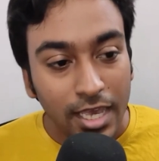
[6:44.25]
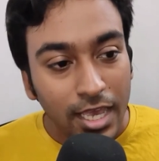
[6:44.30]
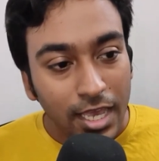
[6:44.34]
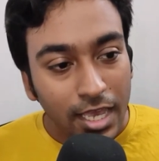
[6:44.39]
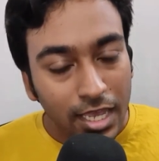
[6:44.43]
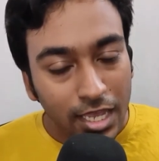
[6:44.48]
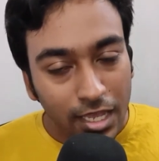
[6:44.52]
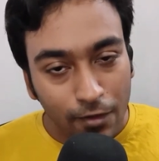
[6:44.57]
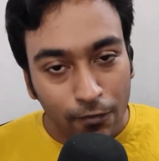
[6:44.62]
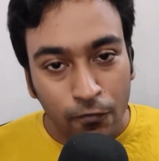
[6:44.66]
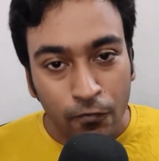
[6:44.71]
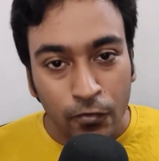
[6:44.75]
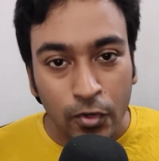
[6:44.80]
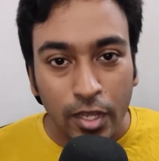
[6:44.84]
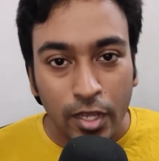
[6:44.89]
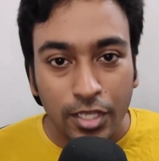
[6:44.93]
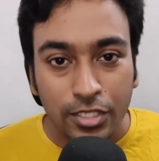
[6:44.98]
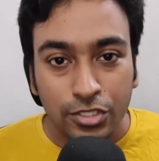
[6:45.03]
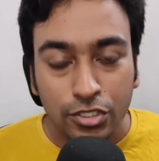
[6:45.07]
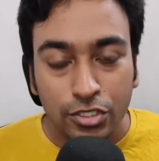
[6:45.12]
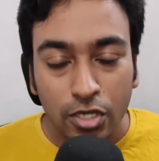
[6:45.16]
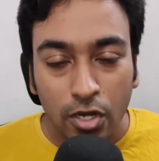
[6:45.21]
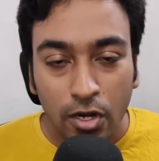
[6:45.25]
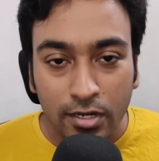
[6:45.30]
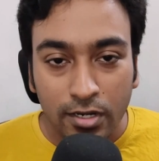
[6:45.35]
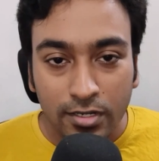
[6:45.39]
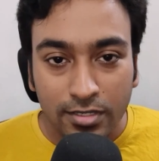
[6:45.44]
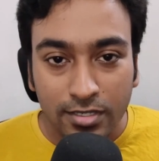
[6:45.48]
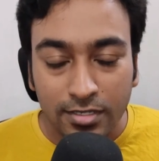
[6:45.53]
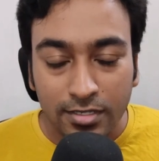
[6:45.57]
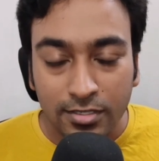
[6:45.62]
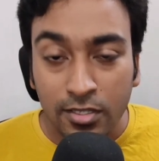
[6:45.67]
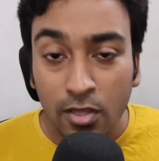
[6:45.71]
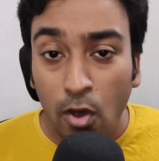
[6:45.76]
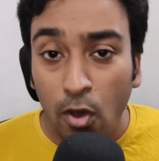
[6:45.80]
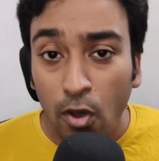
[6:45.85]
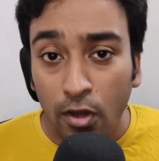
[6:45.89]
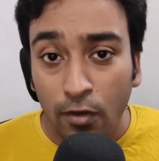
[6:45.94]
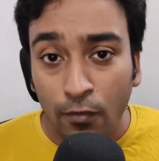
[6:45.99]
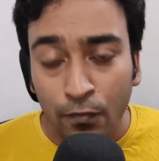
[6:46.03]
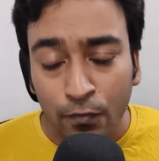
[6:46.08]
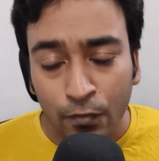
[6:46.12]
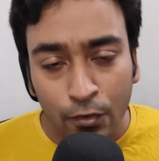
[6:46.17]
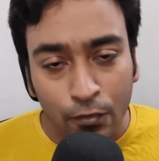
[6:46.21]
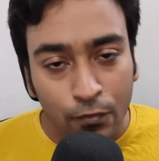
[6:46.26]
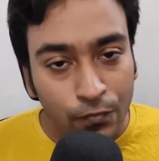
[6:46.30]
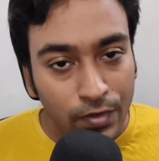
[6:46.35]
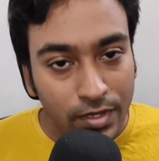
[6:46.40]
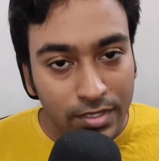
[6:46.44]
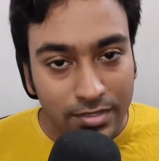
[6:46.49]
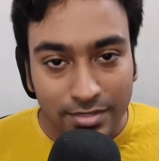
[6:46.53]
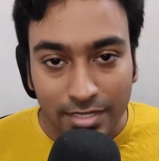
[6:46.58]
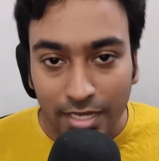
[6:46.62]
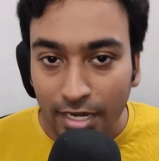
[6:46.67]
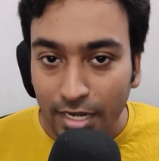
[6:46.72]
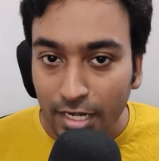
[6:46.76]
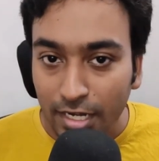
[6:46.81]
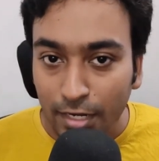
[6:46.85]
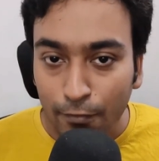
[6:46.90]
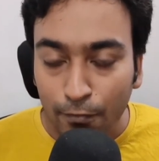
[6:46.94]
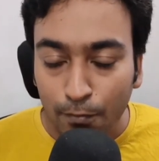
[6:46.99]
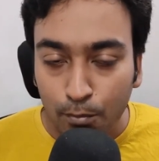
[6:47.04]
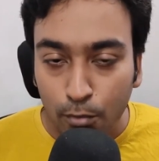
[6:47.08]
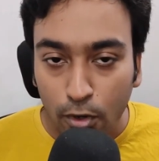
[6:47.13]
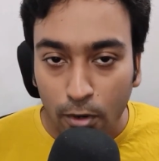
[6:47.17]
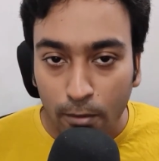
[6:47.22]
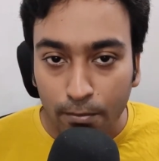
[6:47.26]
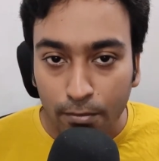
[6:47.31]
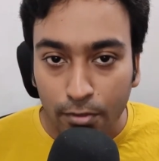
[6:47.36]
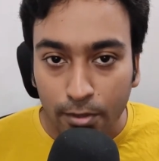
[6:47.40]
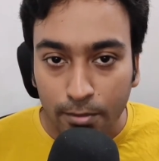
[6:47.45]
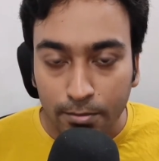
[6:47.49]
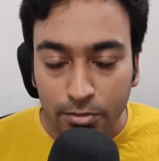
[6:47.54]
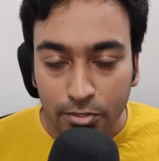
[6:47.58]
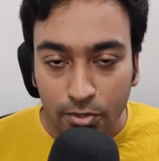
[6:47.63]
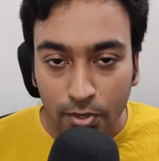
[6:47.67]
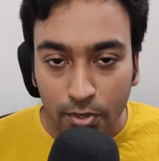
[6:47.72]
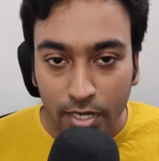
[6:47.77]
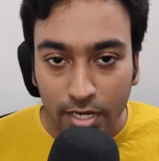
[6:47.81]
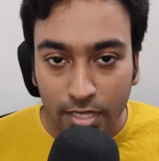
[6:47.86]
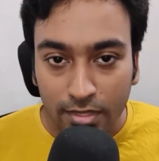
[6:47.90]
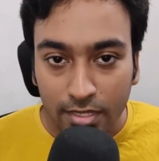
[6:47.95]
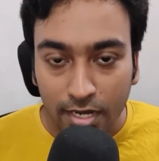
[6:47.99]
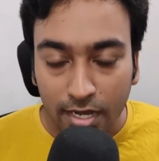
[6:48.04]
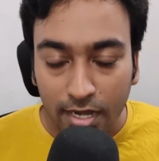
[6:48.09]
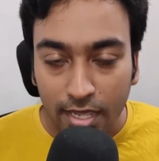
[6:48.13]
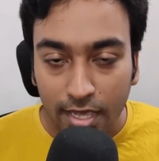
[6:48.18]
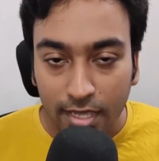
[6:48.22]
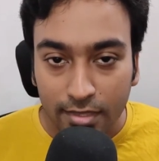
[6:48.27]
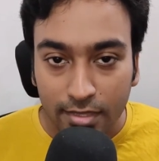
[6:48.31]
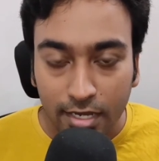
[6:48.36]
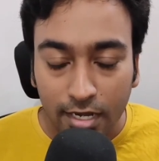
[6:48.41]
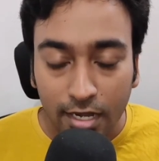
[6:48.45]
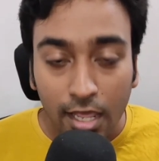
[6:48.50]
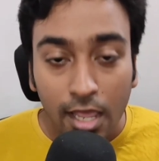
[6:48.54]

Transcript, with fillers: if you enjoyed this or if you face any problems or anything like that